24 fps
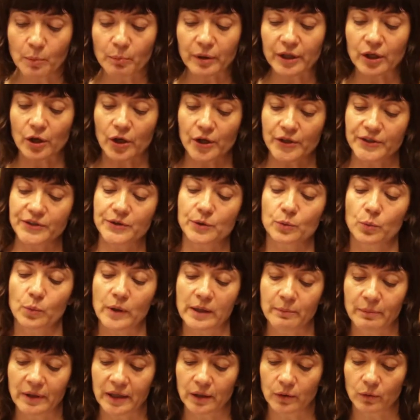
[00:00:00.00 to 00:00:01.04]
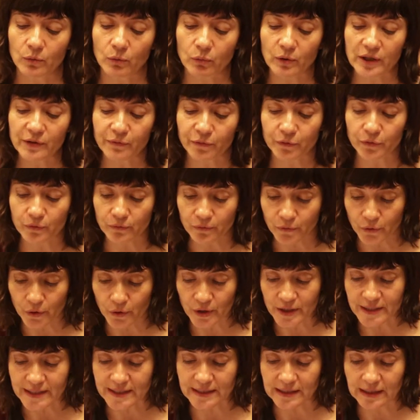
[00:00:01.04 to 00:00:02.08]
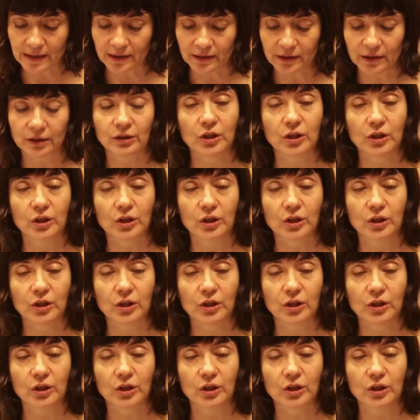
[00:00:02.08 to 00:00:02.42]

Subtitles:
but also women reforesting the